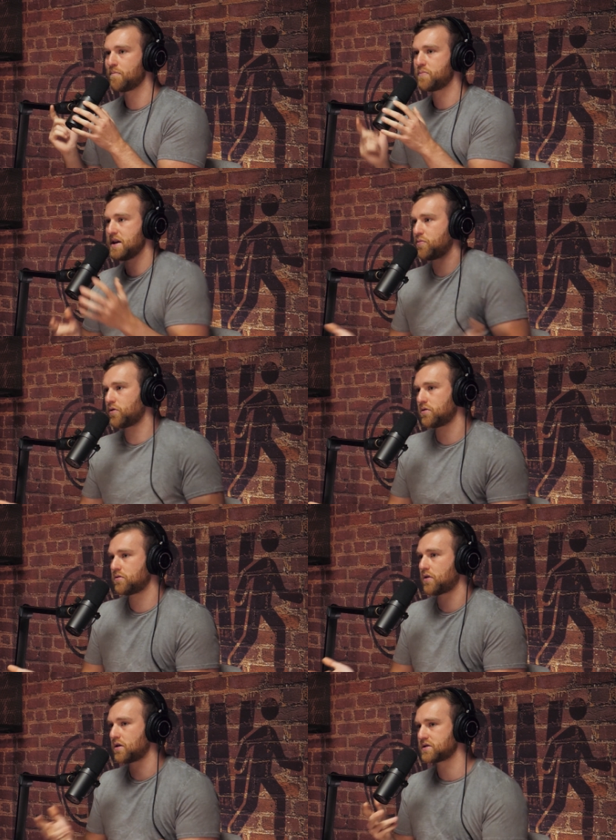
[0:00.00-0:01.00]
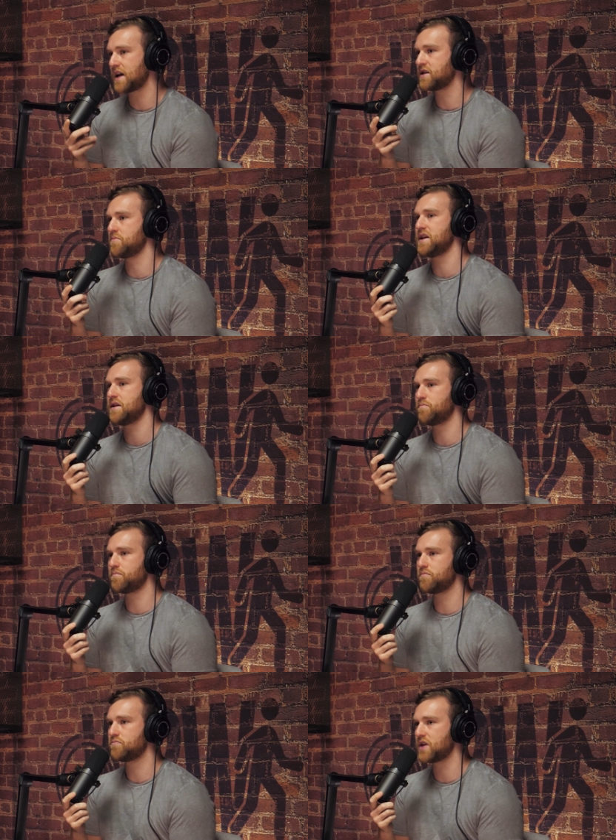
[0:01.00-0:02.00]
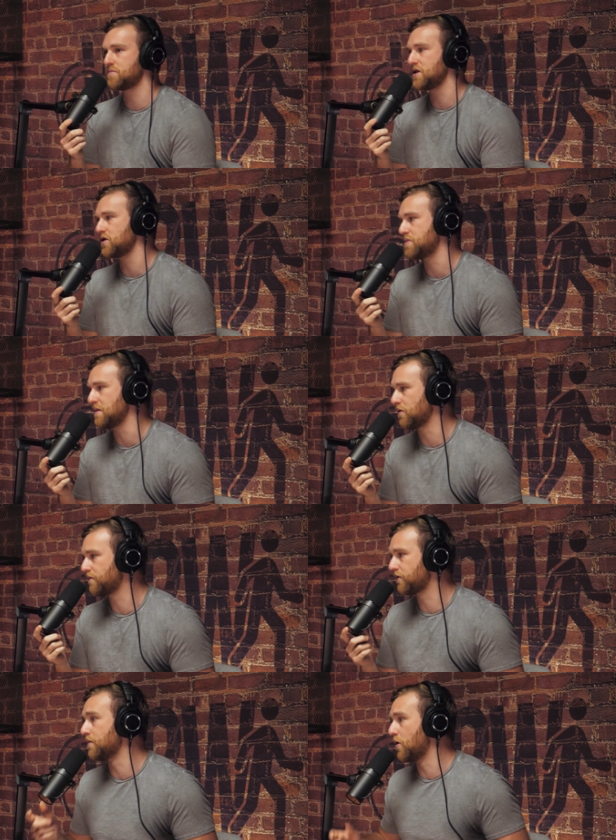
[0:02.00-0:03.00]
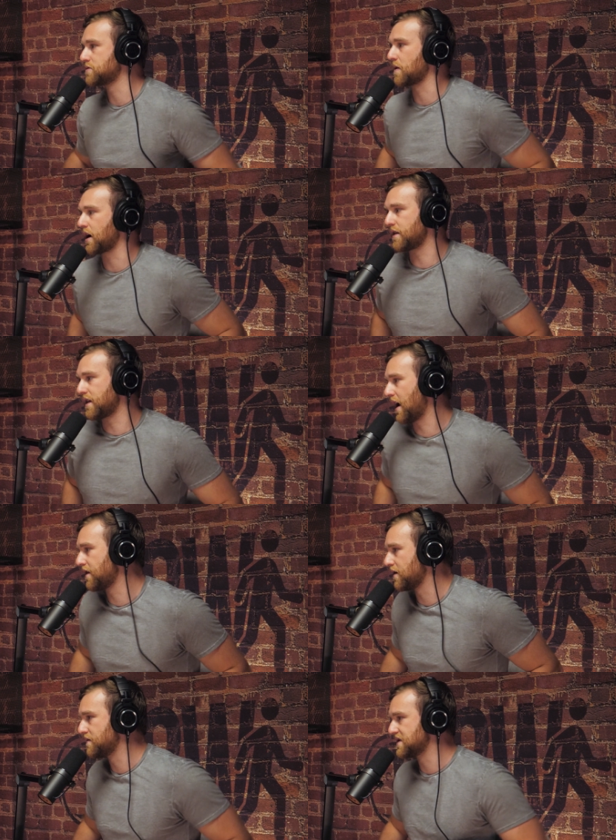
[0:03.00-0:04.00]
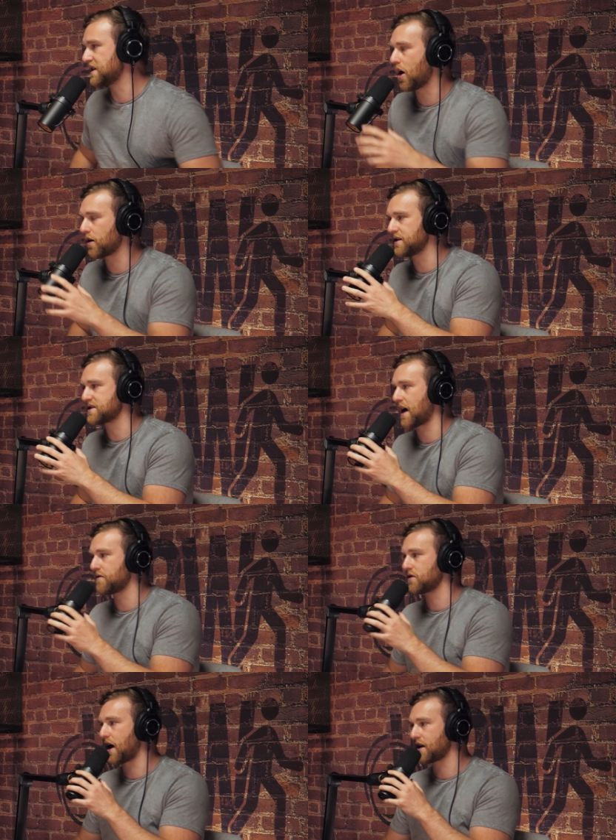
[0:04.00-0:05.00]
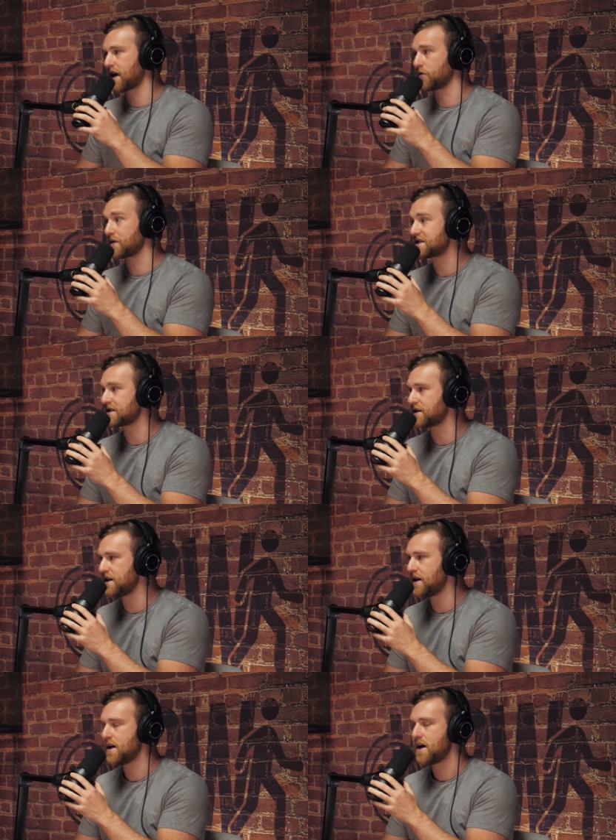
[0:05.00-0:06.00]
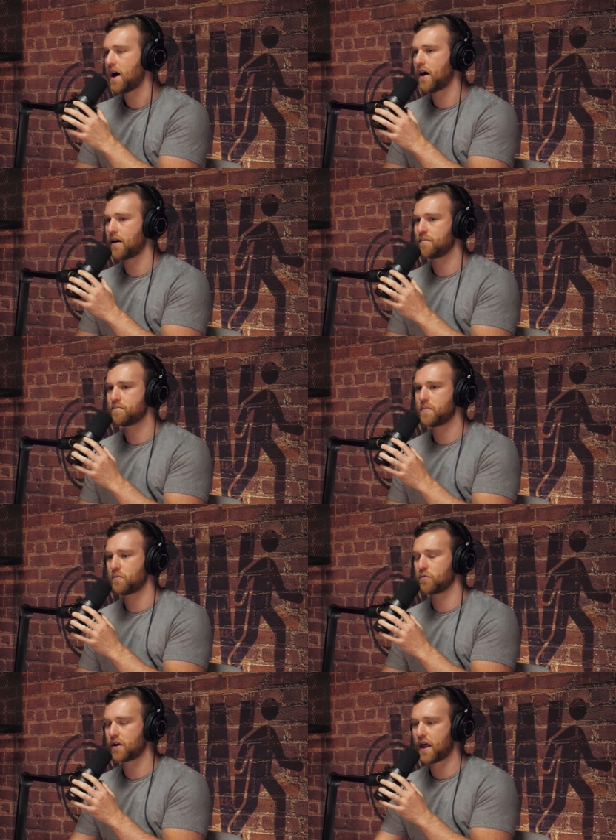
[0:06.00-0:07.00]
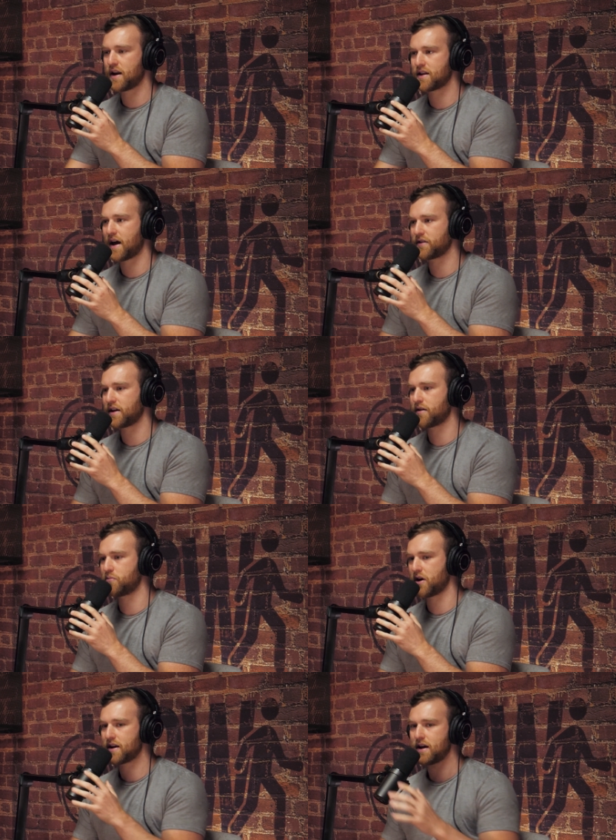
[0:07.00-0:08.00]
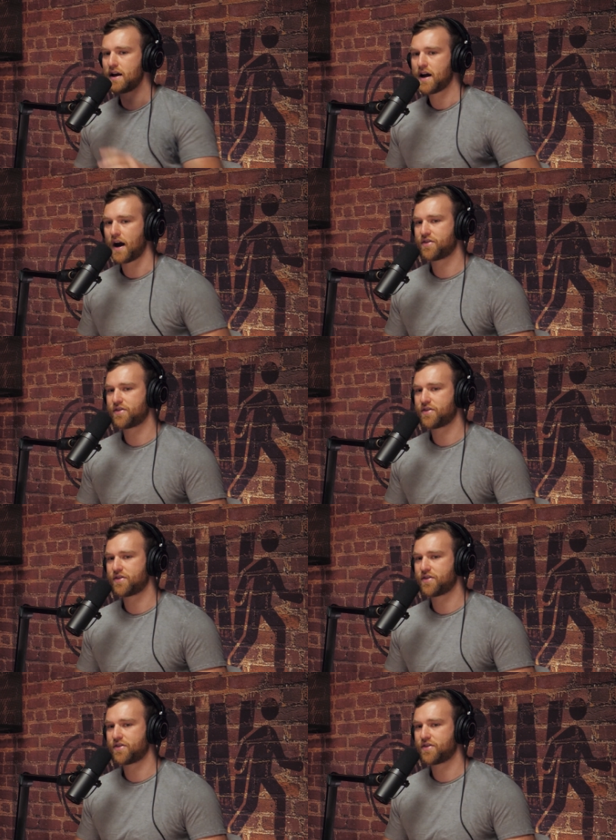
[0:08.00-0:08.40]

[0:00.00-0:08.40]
people tend to be good people for the most part. I think we've seen the ugly side of a lot of that recently. And we'll get into that later. But I